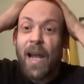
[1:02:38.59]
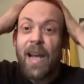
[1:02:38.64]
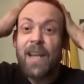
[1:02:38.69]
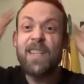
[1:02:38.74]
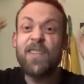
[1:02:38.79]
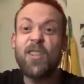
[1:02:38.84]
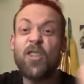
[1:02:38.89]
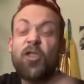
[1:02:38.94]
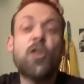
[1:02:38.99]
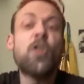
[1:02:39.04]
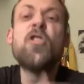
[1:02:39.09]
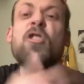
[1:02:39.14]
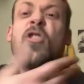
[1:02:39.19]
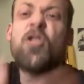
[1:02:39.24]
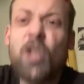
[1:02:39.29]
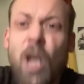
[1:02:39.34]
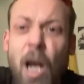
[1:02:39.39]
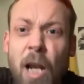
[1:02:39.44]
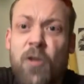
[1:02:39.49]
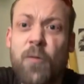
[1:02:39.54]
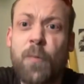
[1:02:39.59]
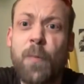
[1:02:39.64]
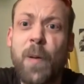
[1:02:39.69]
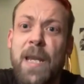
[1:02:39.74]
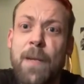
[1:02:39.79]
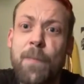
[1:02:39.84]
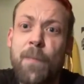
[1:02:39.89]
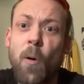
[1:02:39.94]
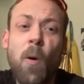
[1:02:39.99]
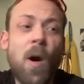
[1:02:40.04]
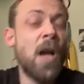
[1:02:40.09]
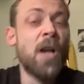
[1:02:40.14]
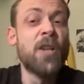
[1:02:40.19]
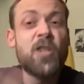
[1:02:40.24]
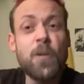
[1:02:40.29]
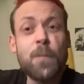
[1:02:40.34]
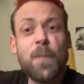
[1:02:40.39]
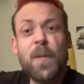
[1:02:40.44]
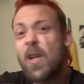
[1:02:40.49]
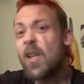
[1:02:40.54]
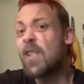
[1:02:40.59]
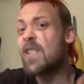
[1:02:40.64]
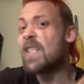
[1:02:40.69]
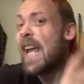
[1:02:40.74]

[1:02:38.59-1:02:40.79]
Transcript: and you shouldn't judge people just because